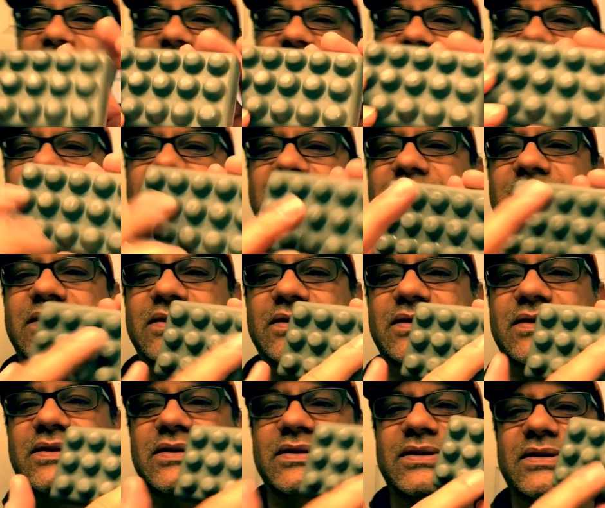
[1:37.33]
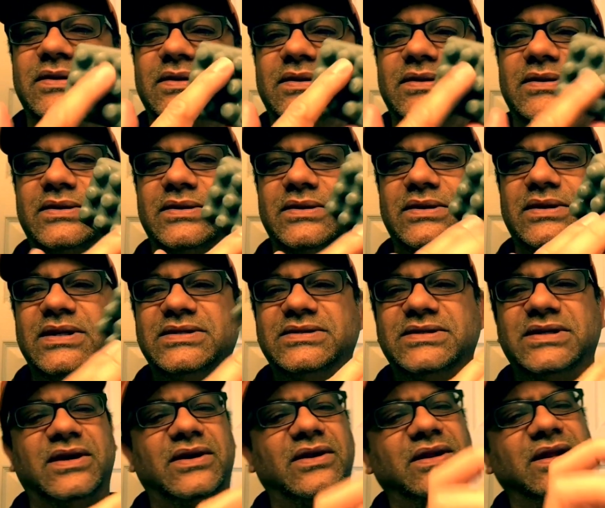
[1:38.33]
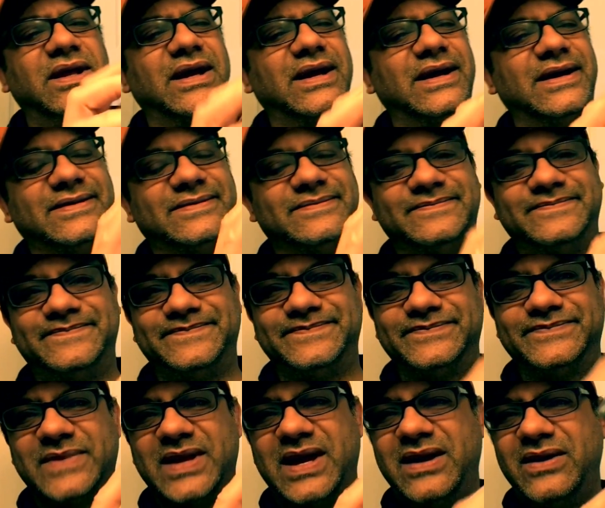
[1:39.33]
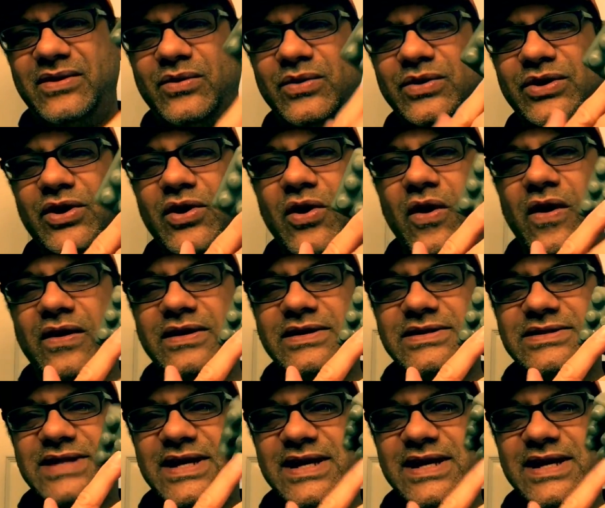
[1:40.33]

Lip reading: the little, these little, I don't know what you call these